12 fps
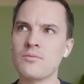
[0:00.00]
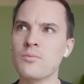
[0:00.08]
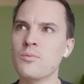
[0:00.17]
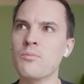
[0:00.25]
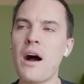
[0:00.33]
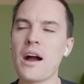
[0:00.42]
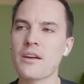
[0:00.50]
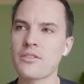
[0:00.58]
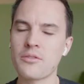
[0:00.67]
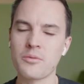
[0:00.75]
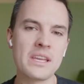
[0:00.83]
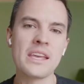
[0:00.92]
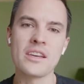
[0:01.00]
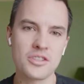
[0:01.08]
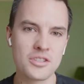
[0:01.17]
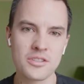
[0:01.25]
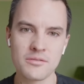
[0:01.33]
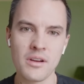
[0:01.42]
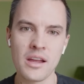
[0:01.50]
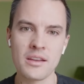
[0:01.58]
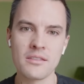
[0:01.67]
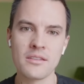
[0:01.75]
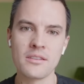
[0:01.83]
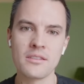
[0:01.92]
Mach 3-ish, right?
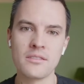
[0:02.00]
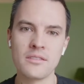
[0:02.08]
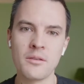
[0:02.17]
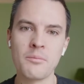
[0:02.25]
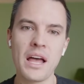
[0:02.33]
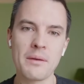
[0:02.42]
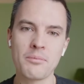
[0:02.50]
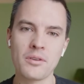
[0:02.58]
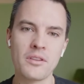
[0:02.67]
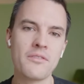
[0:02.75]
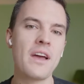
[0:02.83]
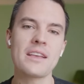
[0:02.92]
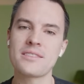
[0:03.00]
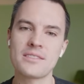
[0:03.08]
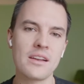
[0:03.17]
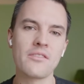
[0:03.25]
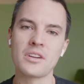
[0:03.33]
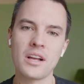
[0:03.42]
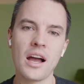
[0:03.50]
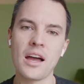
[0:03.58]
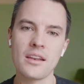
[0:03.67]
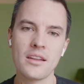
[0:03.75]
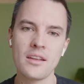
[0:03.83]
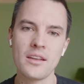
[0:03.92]
The Blackbird, the fastest it ever got.